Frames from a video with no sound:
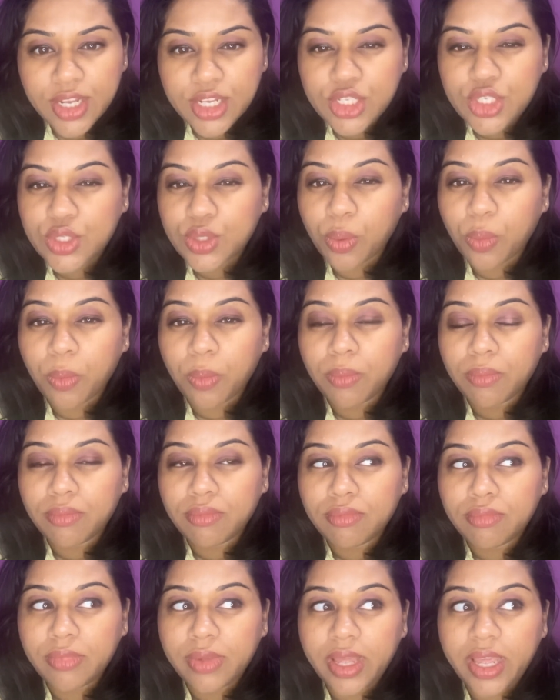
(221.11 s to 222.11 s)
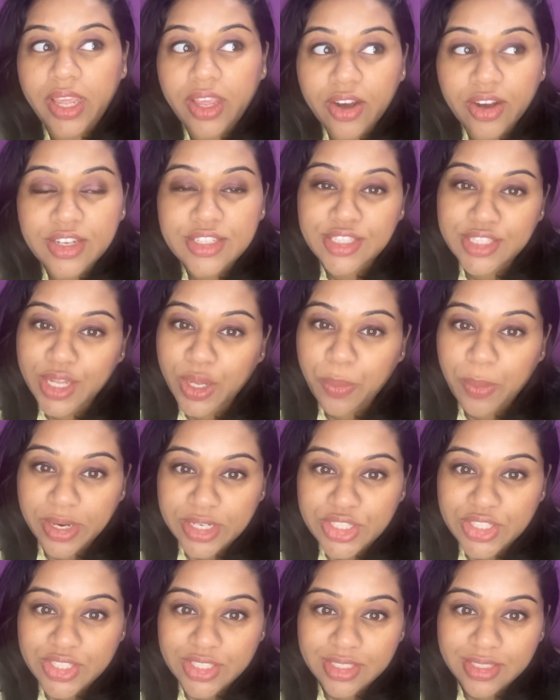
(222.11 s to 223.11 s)
So here is the
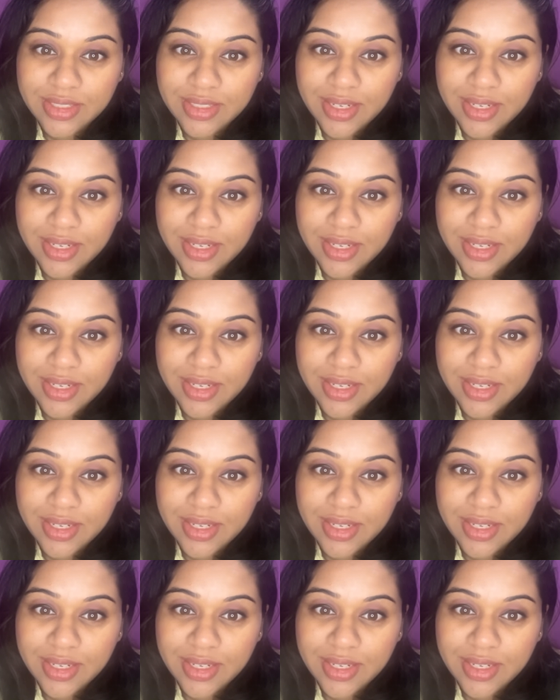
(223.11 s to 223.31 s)
question: